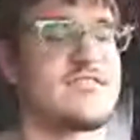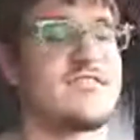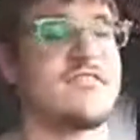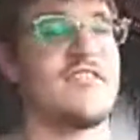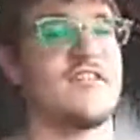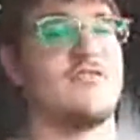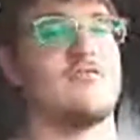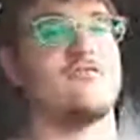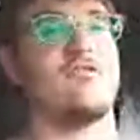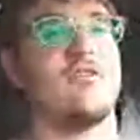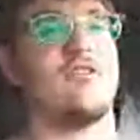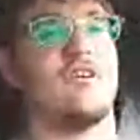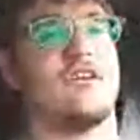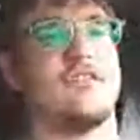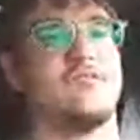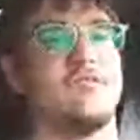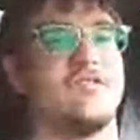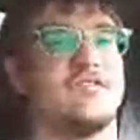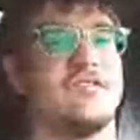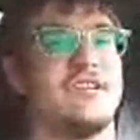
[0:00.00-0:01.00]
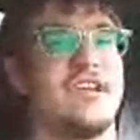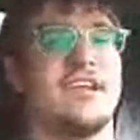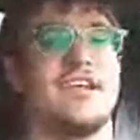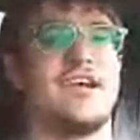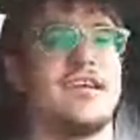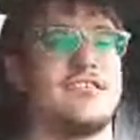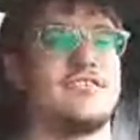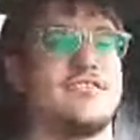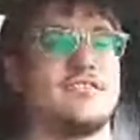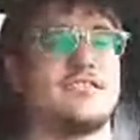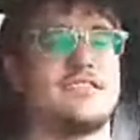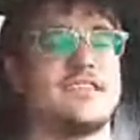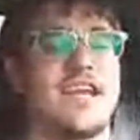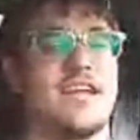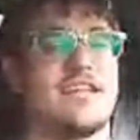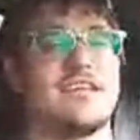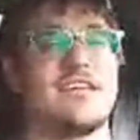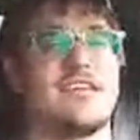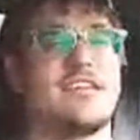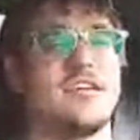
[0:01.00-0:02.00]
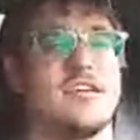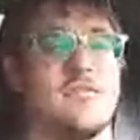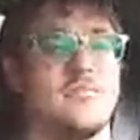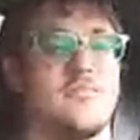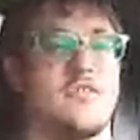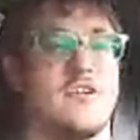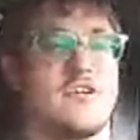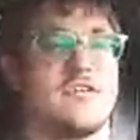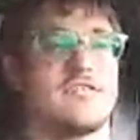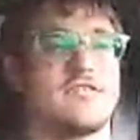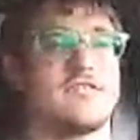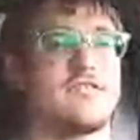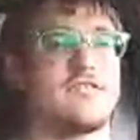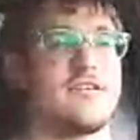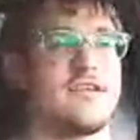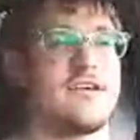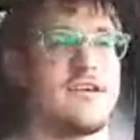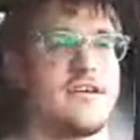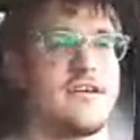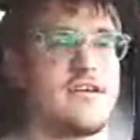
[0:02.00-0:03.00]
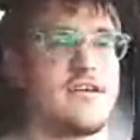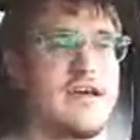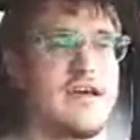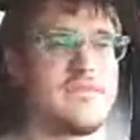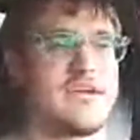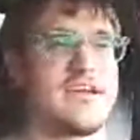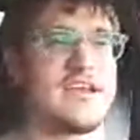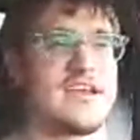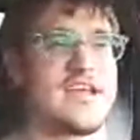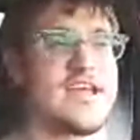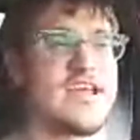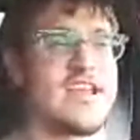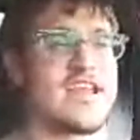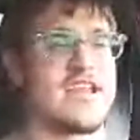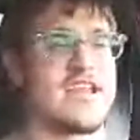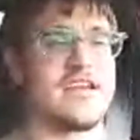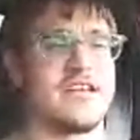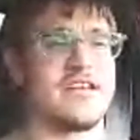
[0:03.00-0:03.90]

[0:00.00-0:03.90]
Oh God, where Stanley Kubrick. I mean, he didn't.